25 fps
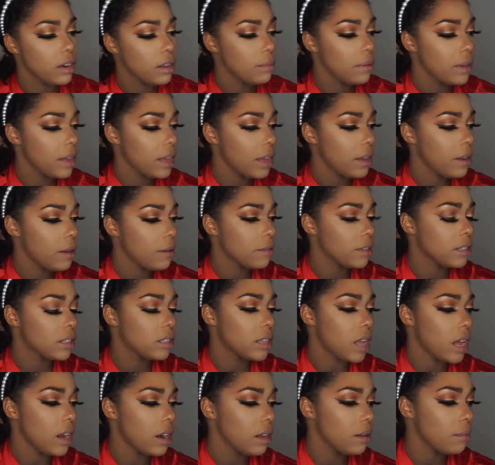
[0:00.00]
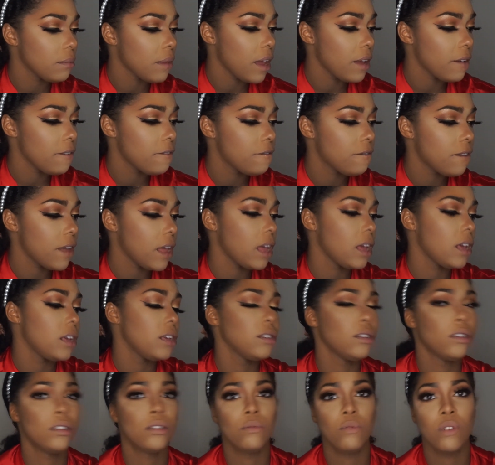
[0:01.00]
be setting my
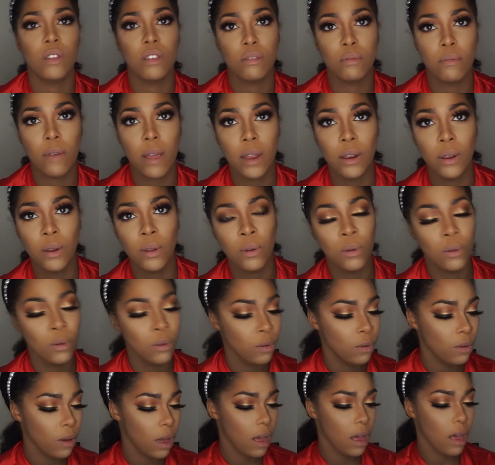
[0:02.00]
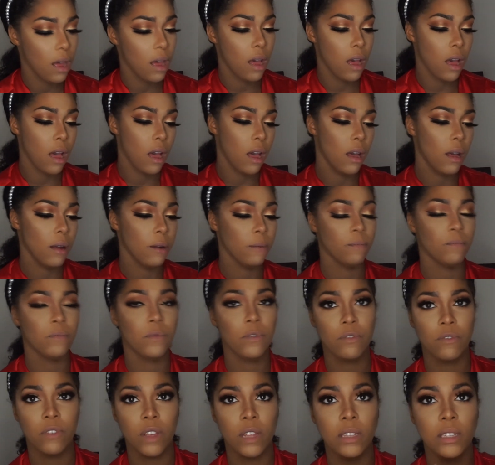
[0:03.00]
face with my new
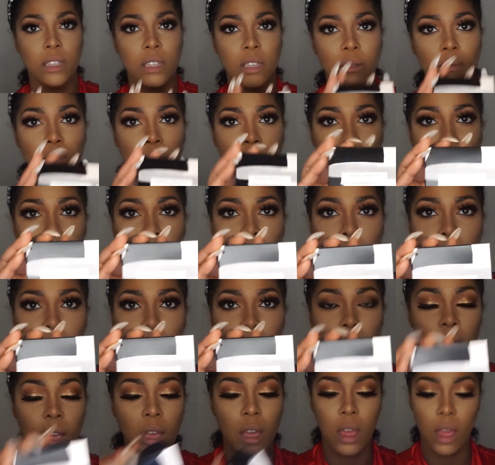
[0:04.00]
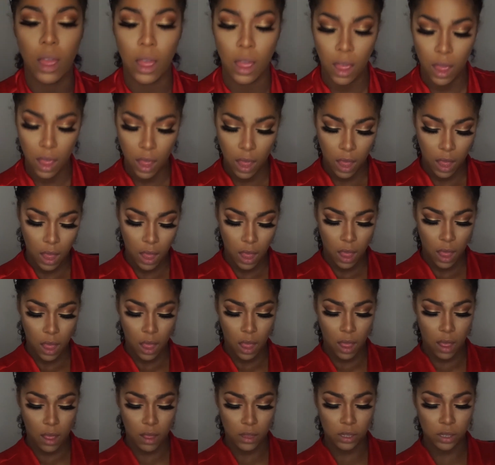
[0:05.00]
Fenty Beauty
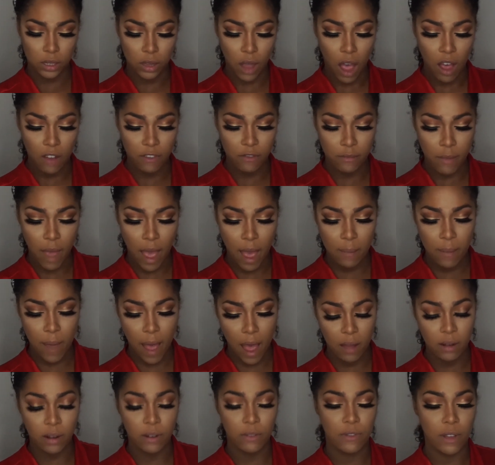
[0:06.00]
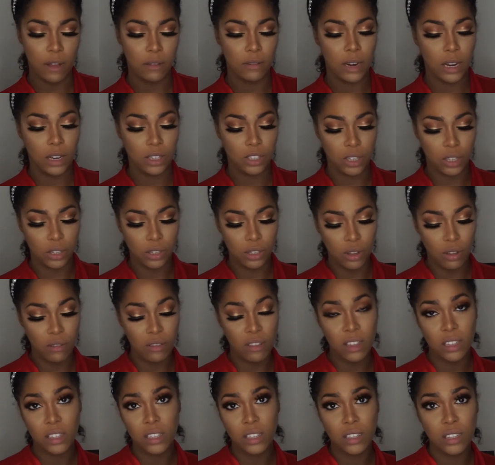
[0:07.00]
Soft Matte Powder Foundation. So
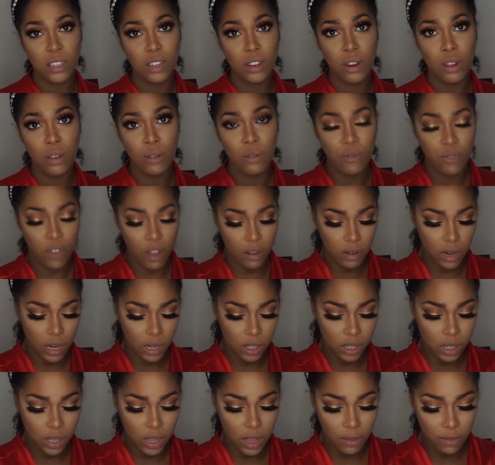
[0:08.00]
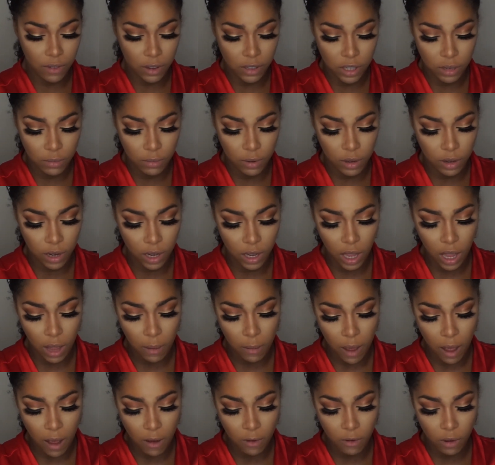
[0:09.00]
this is a new foundation that Fenty Beauty came
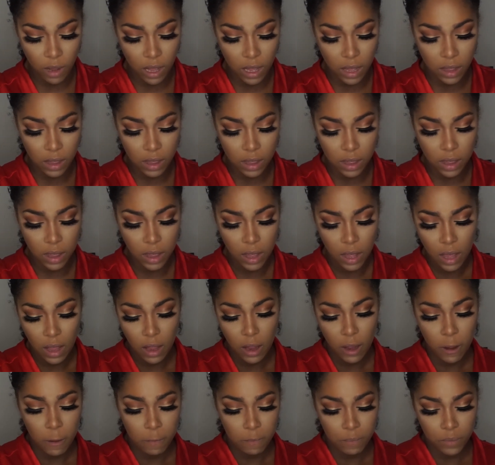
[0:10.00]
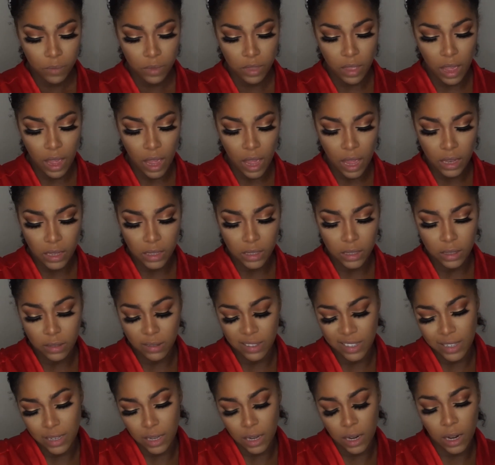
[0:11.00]
out with. They
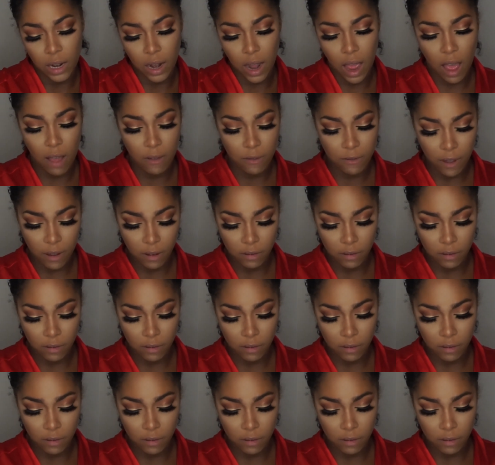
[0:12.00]
didn't have